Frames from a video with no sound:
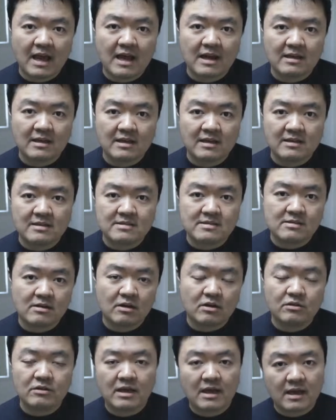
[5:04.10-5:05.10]
of that is
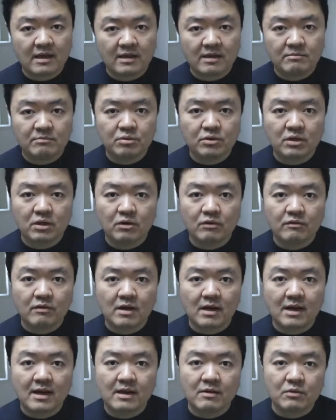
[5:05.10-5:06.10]
not only I can put
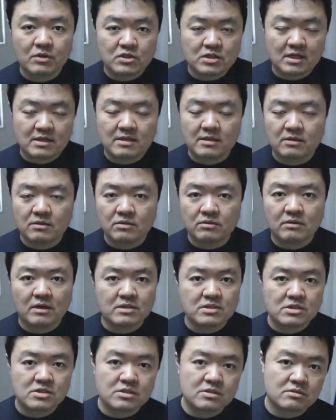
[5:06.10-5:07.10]
overlay, which I didn't
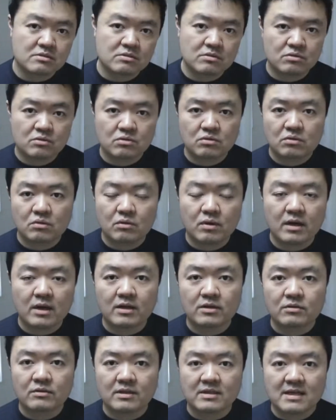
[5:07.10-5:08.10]
do, I just
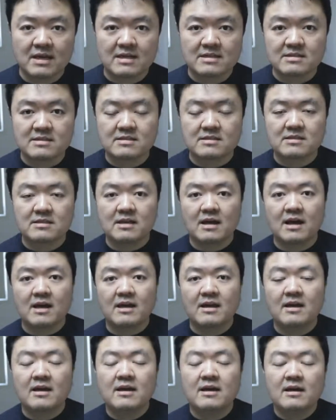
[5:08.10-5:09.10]
quickly do a test
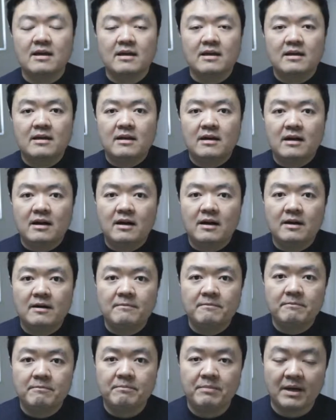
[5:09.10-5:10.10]
today,
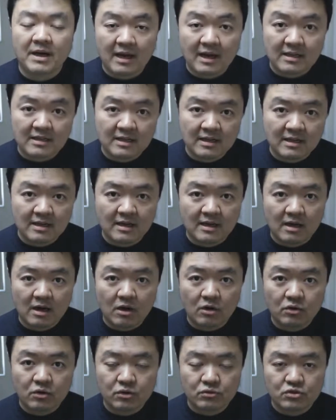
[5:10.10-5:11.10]
but I did
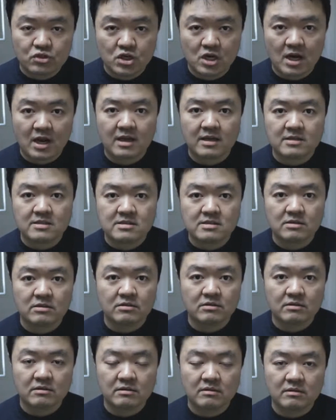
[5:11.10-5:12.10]
a audio chain.
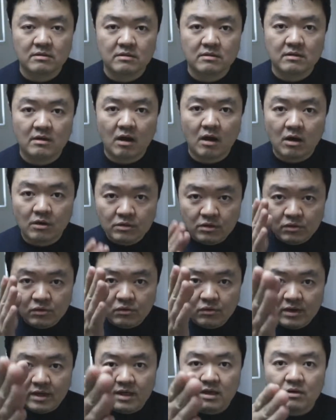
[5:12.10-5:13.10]
So the audio
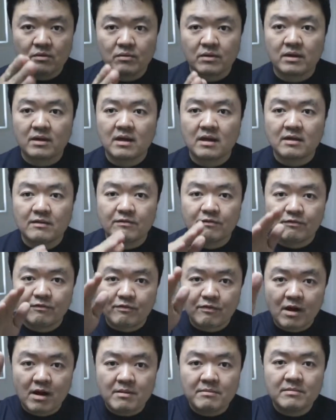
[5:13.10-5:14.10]
you're hearing is
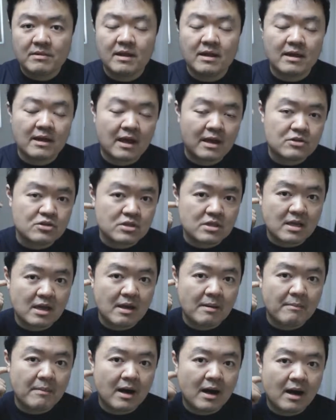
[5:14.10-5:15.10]
from the
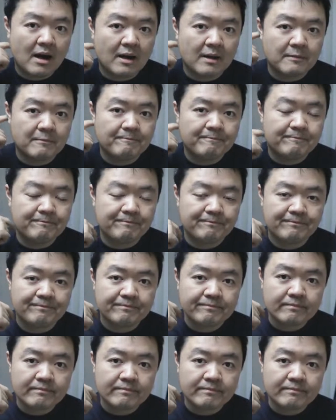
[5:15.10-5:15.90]
HDMI